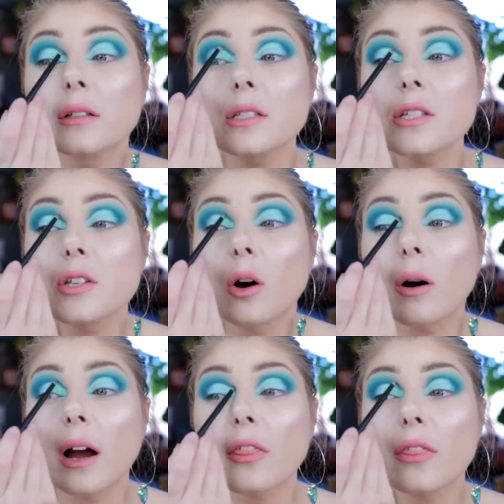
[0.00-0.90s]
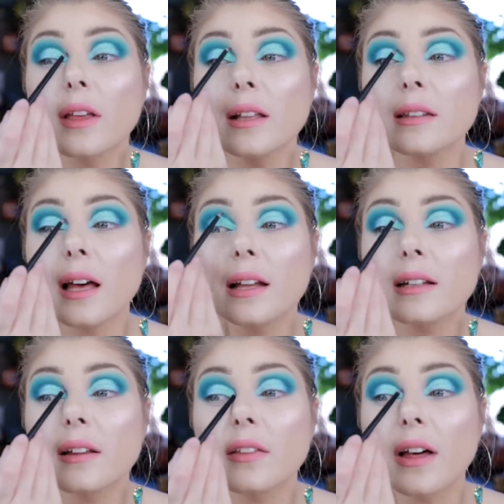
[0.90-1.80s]
So I think
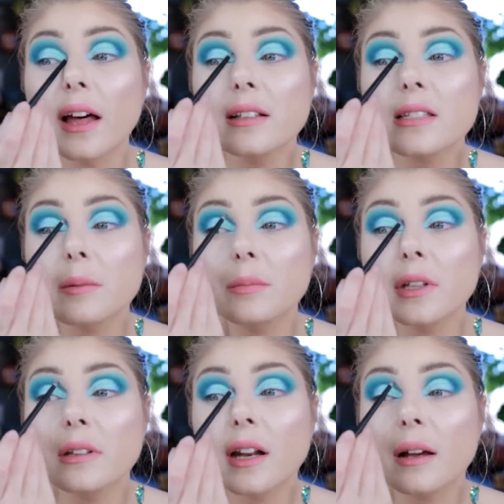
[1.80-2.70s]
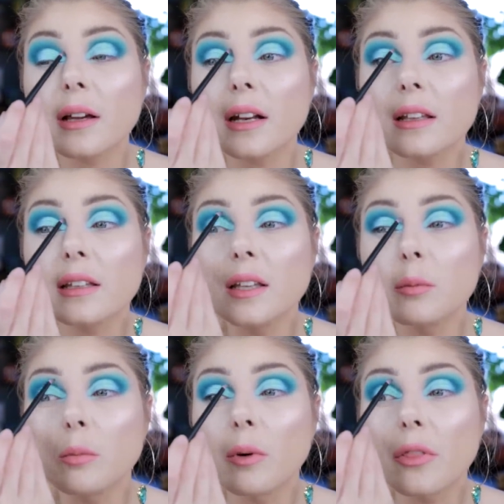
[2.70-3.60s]
that that is something that I'm gonna
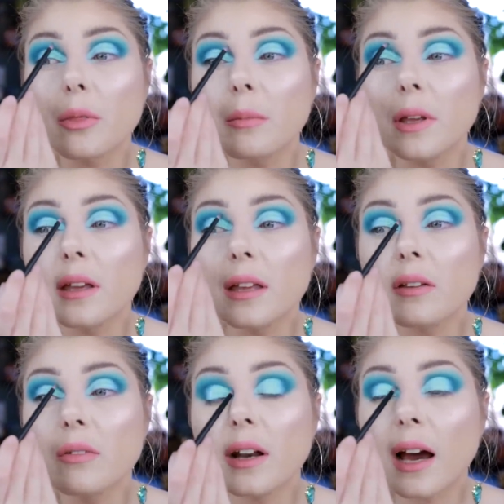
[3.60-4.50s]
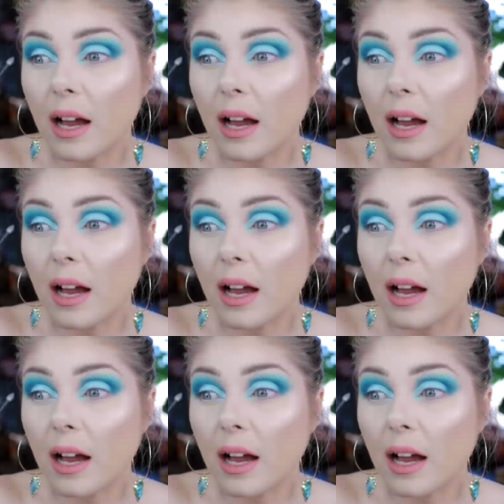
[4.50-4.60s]
keep with me even